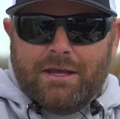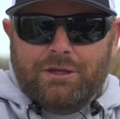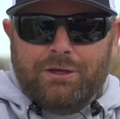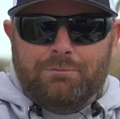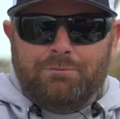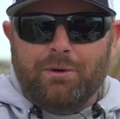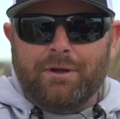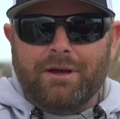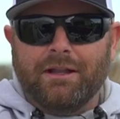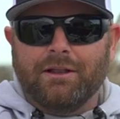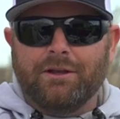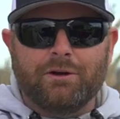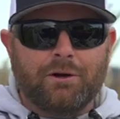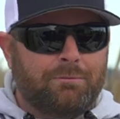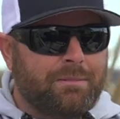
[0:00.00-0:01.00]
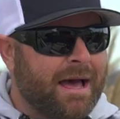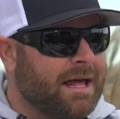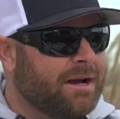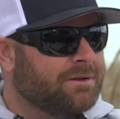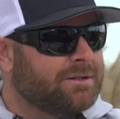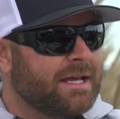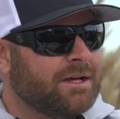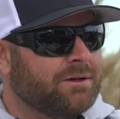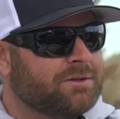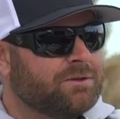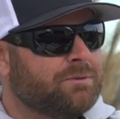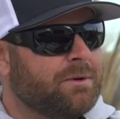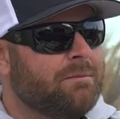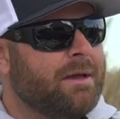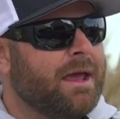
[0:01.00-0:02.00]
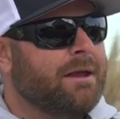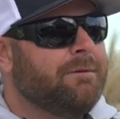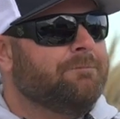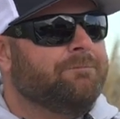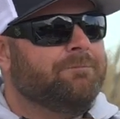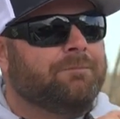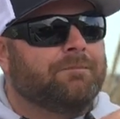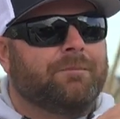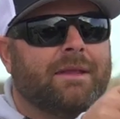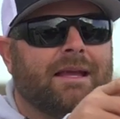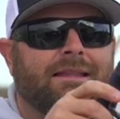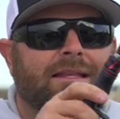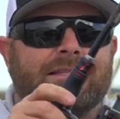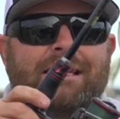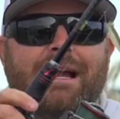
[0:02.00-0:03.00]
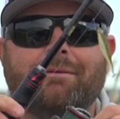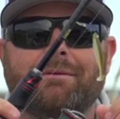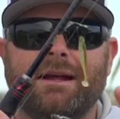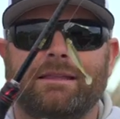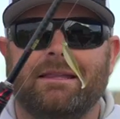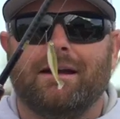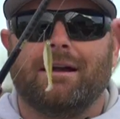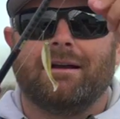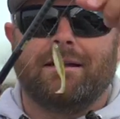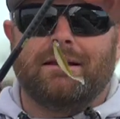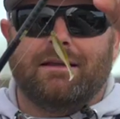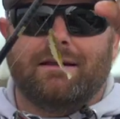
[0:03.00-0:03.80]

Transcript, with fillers: You put a little paddle tail swim bait, like this guy right there,